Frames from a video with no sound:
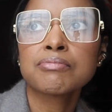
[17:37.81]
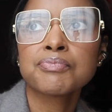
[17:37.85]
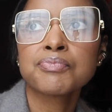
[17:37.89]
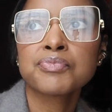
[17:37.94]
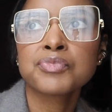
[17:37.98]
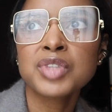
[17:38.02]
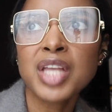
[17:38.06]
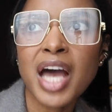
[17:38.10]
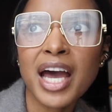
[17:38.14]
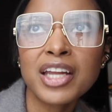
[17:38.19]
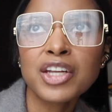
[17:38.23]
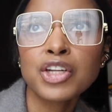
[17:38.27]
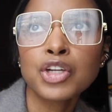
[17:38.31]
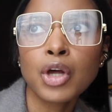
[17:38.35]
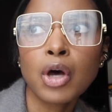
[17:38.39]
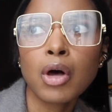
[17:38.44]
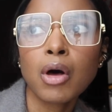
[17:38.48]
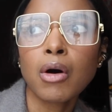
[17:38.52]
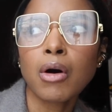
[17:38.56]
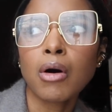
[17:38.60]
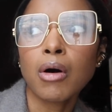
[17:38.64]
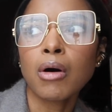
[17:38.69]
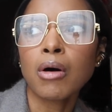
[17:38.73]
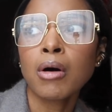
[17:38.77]
Not at
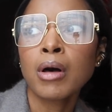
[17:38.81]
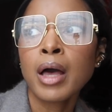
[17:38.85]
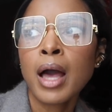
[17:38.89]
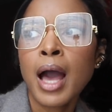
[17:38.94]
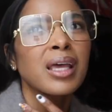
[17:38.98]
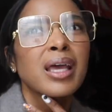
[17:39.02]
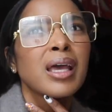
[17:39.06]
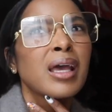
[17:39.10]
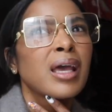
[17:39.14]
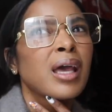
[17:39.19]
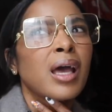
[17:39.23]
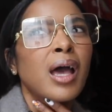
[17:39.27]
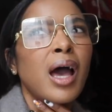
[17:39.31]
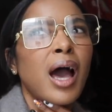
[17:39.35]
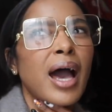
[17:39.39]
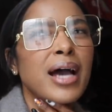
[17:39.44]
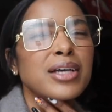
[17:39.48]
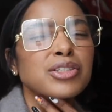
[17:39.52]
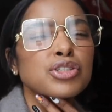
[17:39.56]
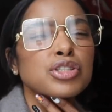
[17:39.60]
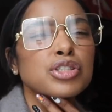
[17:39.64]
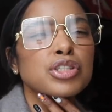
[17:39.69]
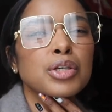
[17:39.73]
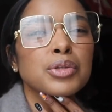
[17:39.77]
all. I
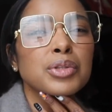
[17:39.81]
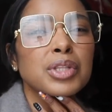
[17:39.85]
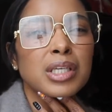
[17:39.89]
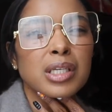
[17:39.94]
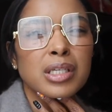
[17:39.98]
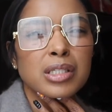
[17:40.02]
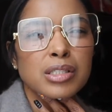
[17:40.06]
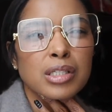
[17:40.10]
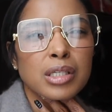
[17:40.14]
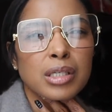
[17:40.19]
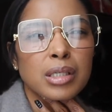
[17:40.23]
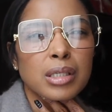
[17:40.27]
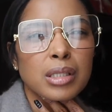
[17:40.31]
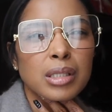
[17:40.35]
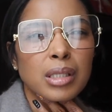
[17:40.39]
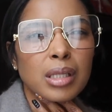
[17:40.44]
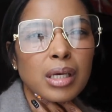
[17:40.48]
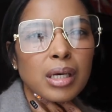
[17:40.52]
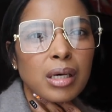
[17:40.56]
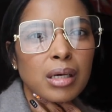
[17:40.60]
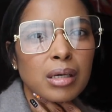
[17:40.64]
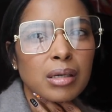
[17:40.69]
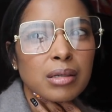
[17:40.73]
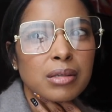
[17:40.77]
just don't think it's a good
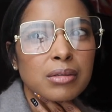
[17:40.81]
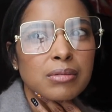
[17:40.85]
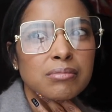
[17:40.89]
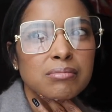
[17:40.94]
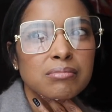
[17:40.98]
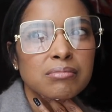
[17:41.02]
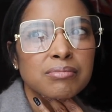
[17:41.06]
look.